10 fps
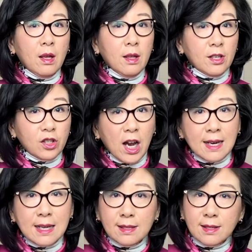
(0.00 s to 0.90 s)
The
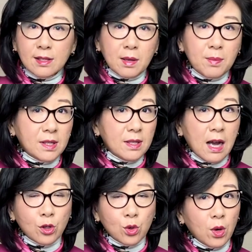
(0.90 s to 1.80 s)
Chinese system is
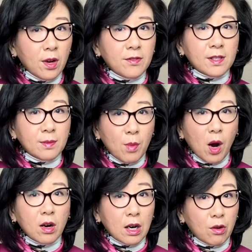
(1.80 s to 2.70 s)
not short of
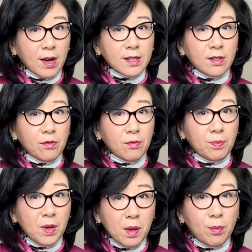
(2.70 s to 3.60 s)
smart, aggressive
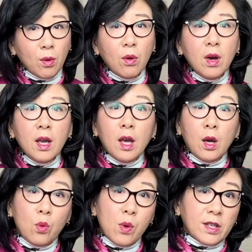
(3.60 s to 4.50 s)
people
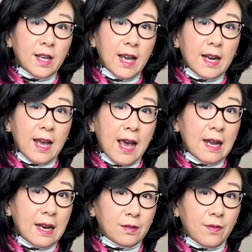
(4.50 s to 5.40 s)
who want to get
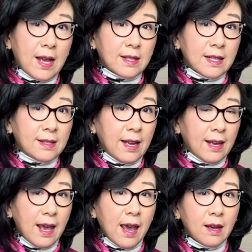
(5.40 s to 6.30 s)
ahead as fast as they
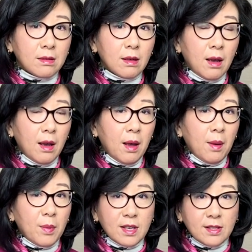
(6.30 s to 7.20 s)
can,
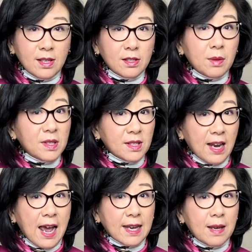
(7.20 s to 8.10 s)
but the system is
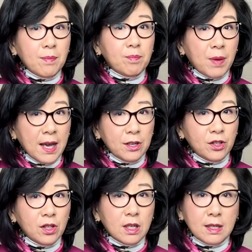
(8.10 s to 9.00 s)
lacking
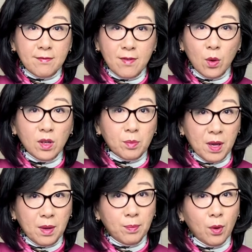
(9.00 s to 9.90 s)
patient, devoted
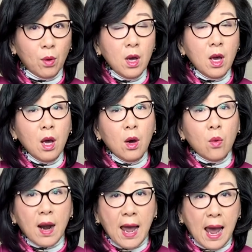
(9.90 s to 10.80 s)
people
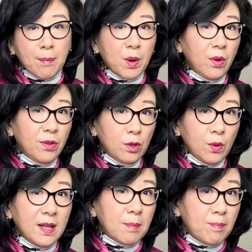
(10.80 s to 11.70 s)
who are happy with
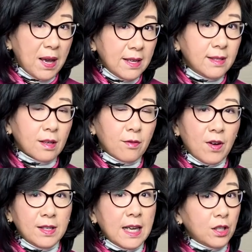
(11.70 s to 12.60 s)
doing the basic
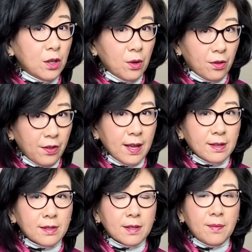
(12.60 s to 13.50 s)
foundational
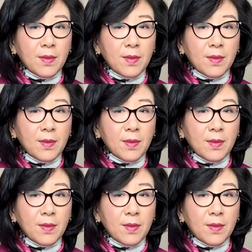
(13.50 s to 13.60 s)
things.